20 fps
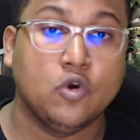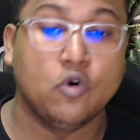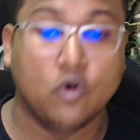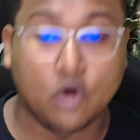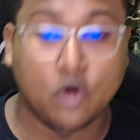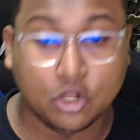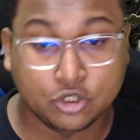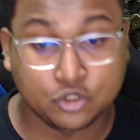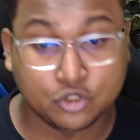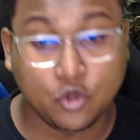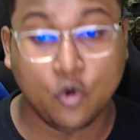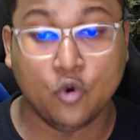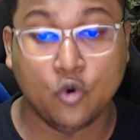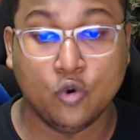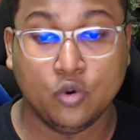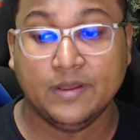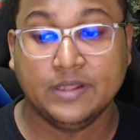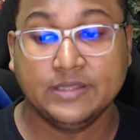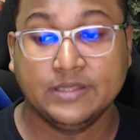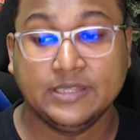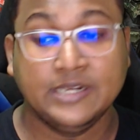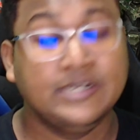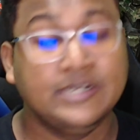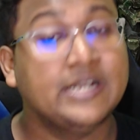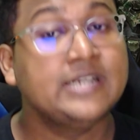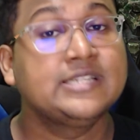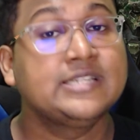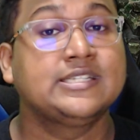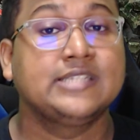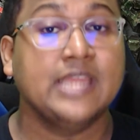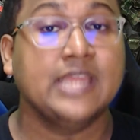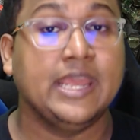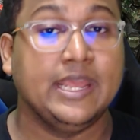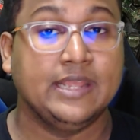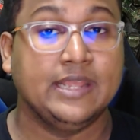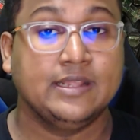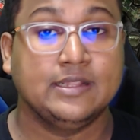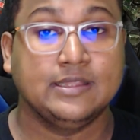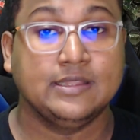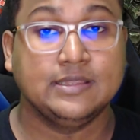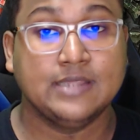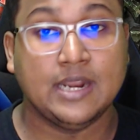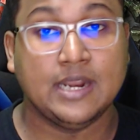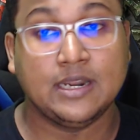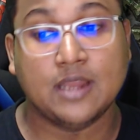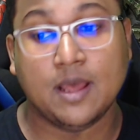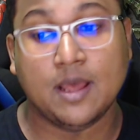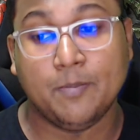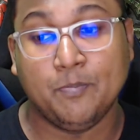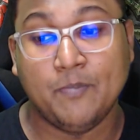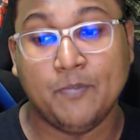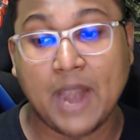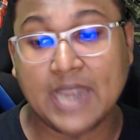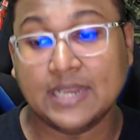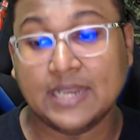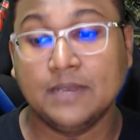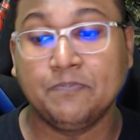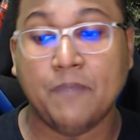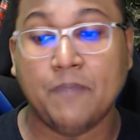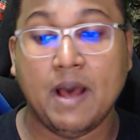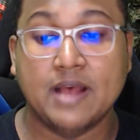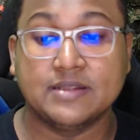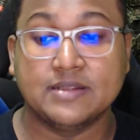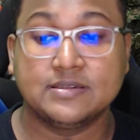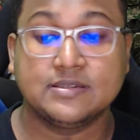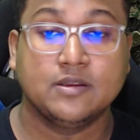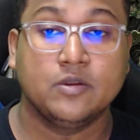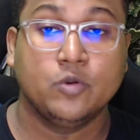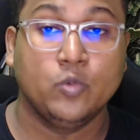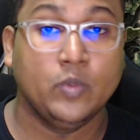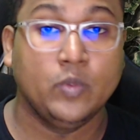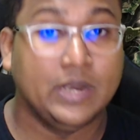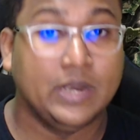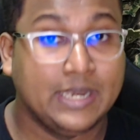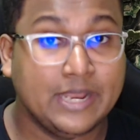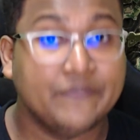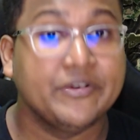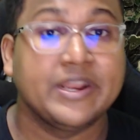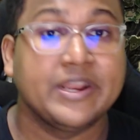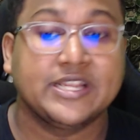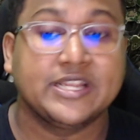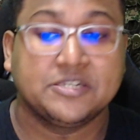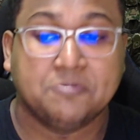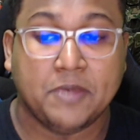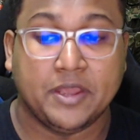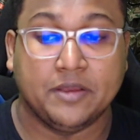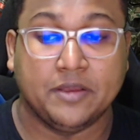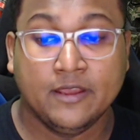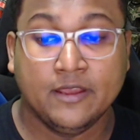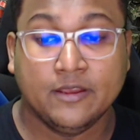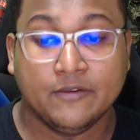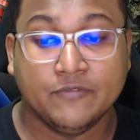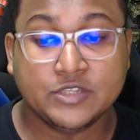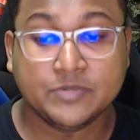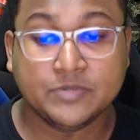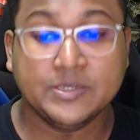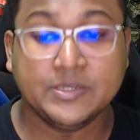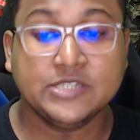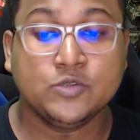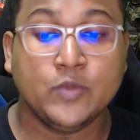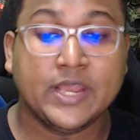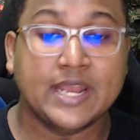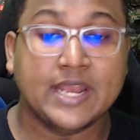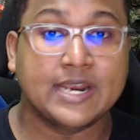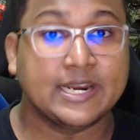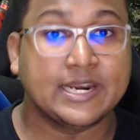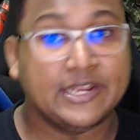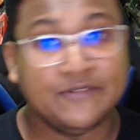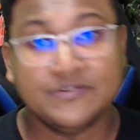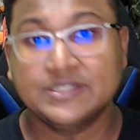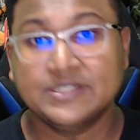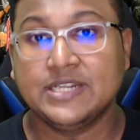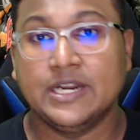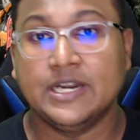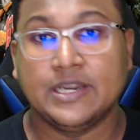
Although they did say that our battle pass will never expire, which means we can revisit